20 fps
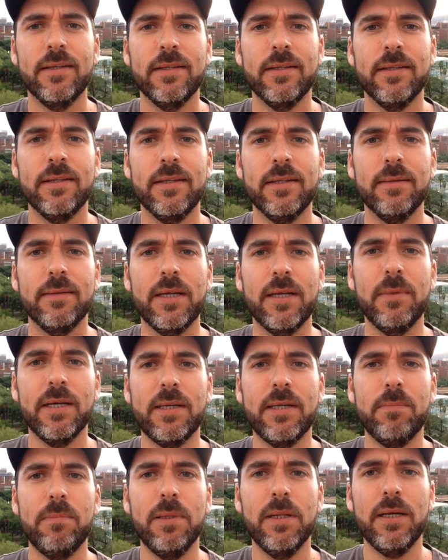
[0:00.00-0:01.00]
blah blah
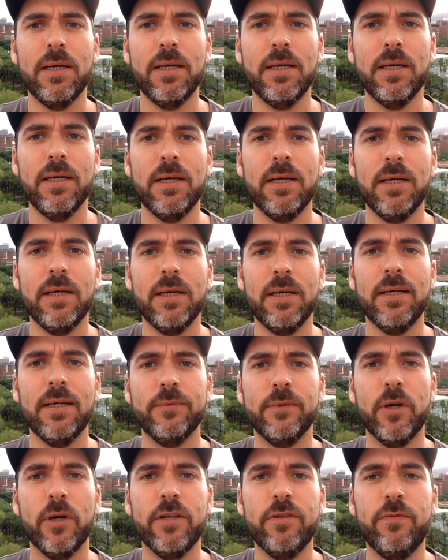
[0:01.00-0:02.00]
blah.
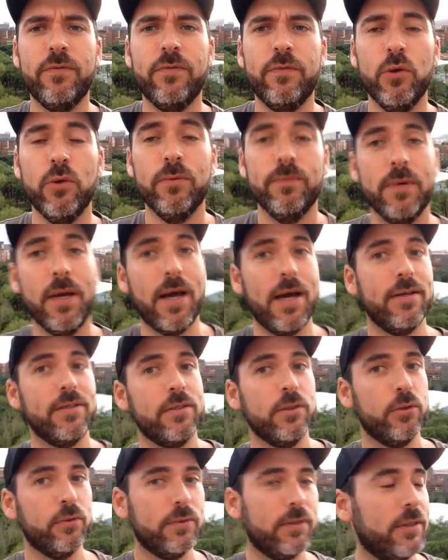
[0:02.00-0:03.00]
Great view. Yeah,
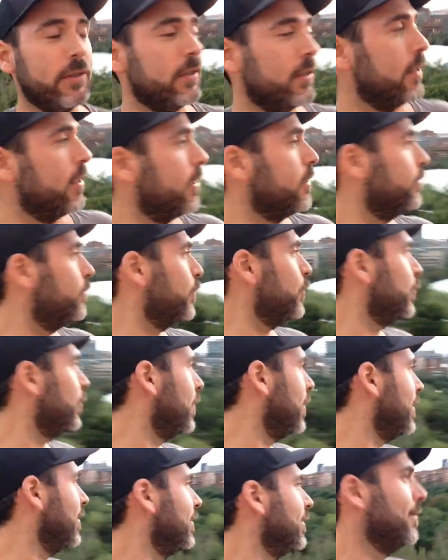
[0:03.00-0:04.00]
so this is a nice view,
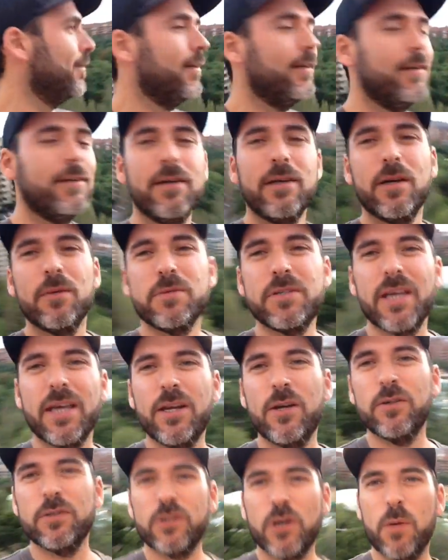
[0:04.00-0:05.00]
huh? I'm
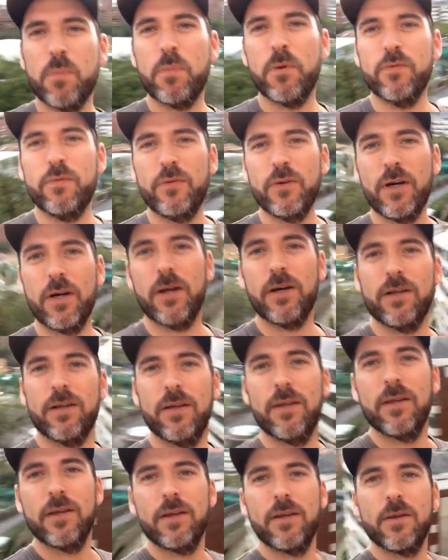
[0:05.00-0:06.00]
standing on top of
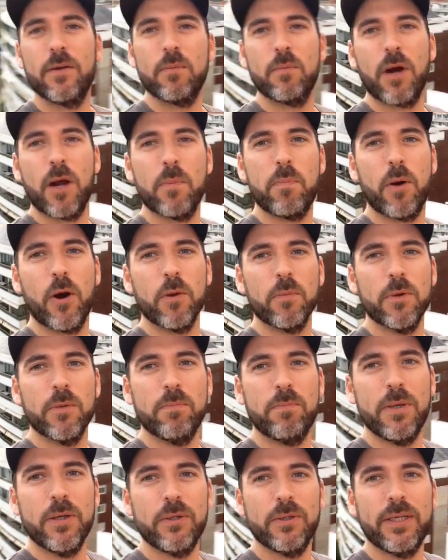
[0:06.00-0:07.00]
my
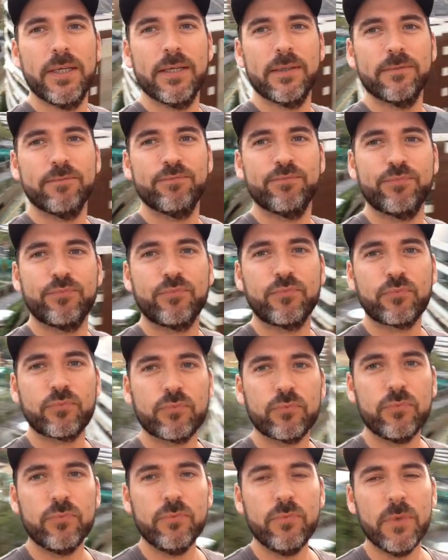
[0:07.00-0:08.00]
apartment building.
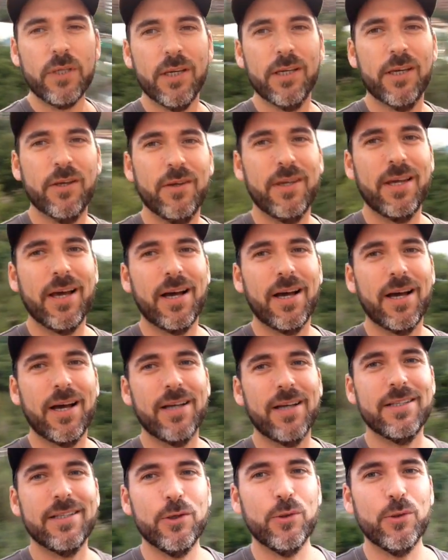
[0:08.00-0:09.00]
You got a little